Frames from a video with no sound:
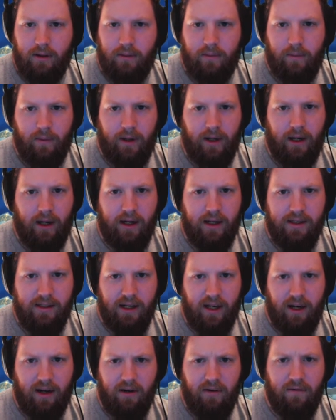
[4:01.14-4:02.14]
We got
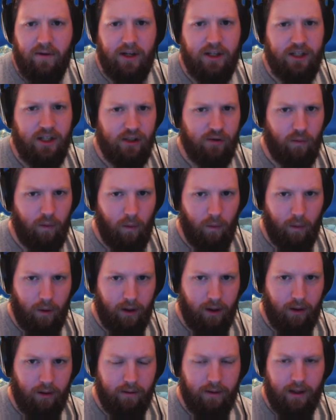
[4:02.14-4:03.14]
undecided divisions. We'll
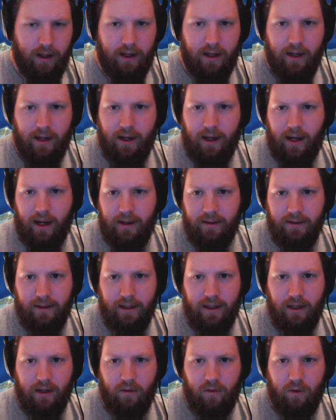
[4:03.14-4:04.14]
work on that.
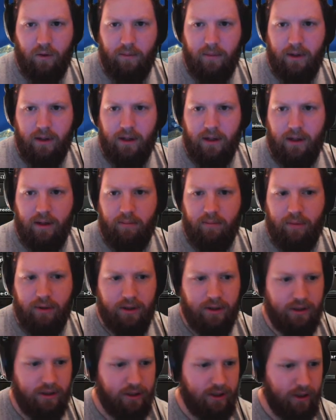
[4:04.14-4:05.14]
Outdated equipment and
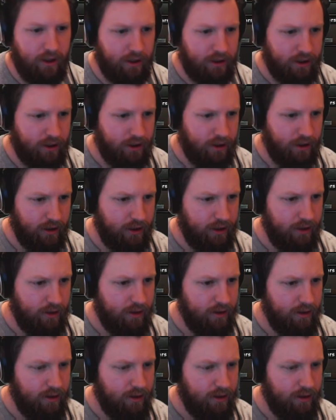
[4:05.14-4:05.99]
production.